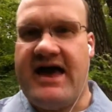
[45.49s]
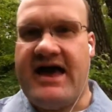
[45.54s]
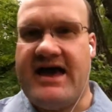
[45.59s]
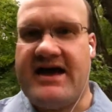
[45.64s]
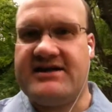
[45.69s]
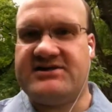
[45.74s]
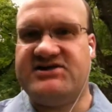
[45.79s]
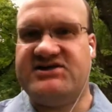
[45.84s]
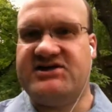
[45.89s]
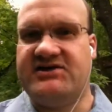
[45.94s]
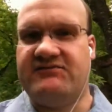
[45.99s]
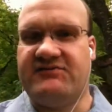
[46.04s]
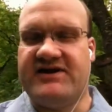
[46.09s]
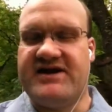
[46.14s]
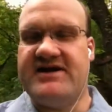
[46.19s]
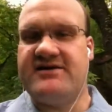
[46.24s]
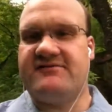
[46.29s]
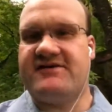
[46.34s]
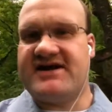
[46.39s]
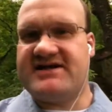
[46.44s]
and she
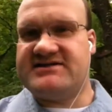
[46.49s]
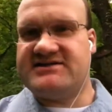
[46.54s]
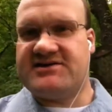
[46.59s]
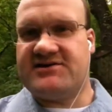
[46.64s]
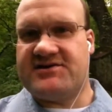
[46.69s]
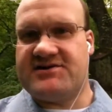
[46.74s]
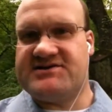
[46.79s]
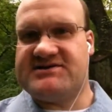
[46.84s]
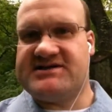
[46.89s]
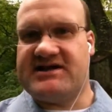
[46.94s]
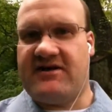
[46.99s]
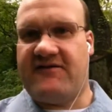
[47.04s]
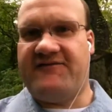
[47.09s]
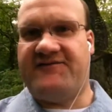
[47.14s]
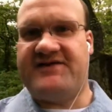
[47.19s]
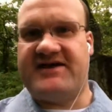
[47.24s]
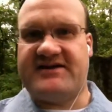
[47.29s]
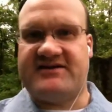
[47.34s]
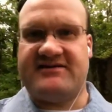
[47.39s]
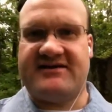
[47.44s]
reiterates to
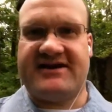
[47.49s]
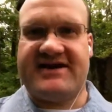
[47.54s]
herself that